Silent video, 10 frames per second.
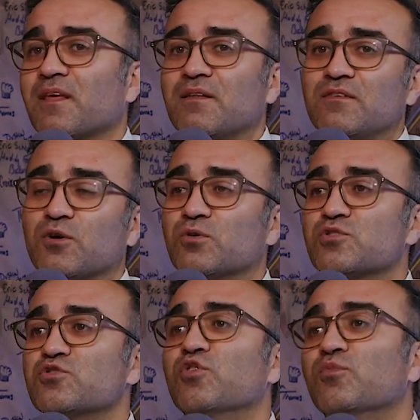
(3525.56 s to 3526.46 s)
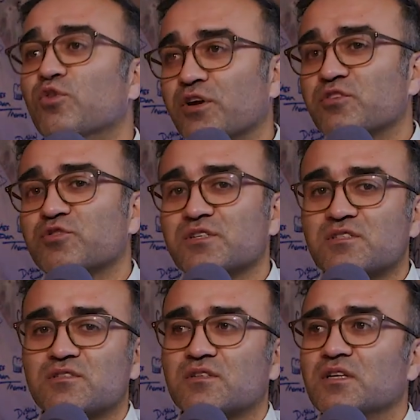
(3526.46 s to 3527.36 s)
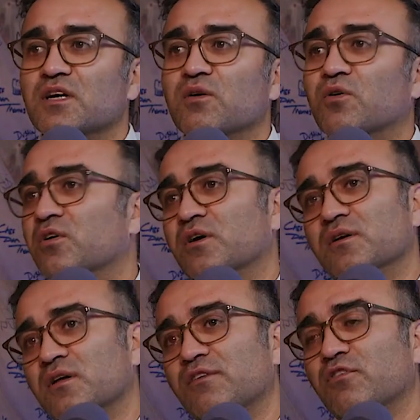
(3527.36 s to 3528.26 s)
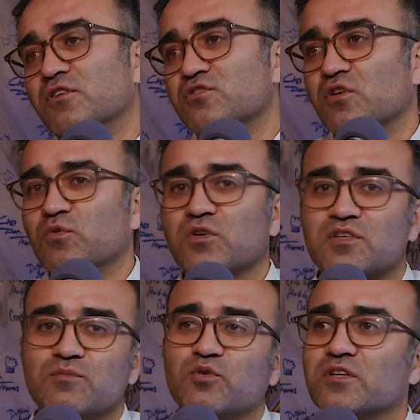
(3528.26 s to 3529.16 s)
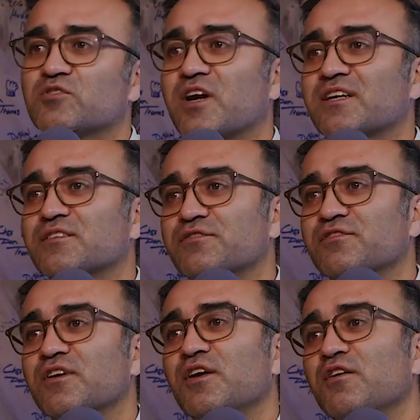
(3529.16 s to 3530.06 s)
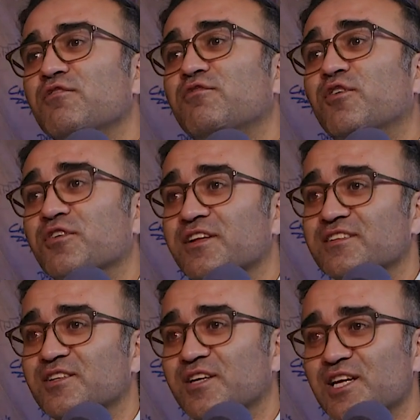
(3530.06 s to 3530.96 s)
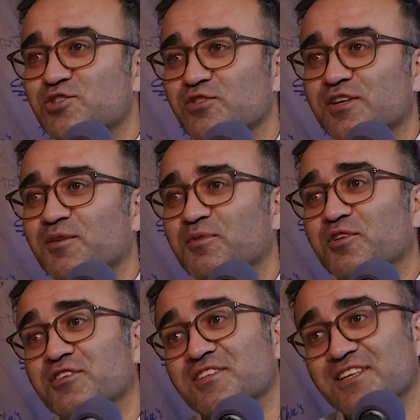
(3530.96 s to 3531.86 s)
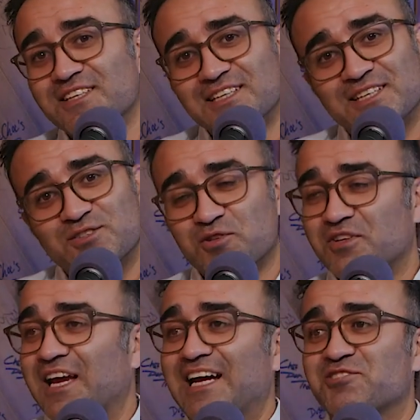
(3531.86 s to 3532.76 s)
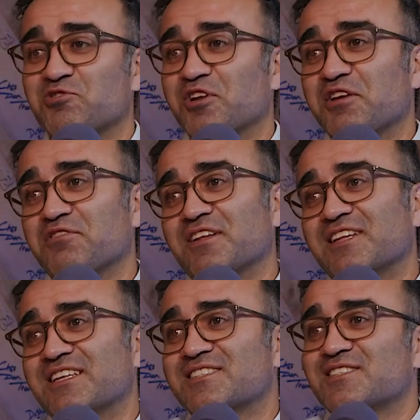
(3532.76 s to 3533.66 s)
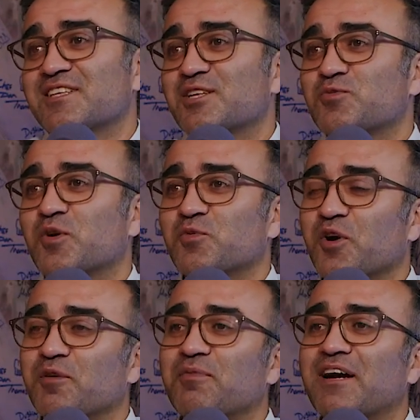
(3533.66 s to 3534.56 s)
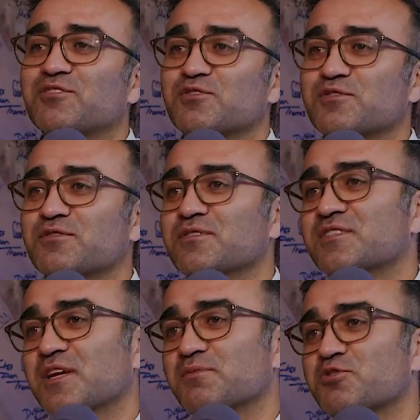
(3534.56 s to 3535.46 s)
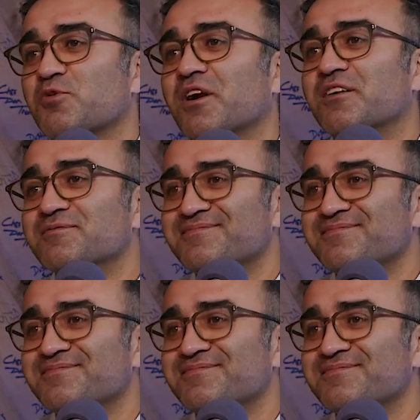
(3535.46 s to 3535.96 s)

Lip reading: there was no more interest, or Afghanistan wasn't more attractive for the international community. So they had to leave, and that's what we are back to same square.